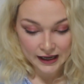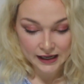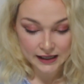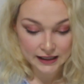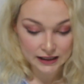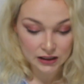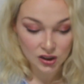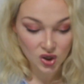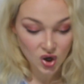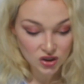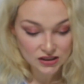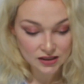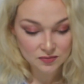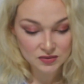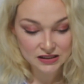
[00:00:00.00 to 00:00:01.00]
he
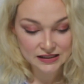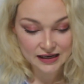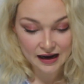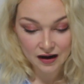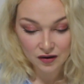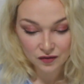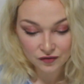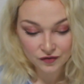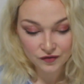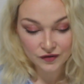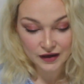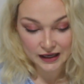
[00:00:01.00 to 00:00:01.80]
locked himself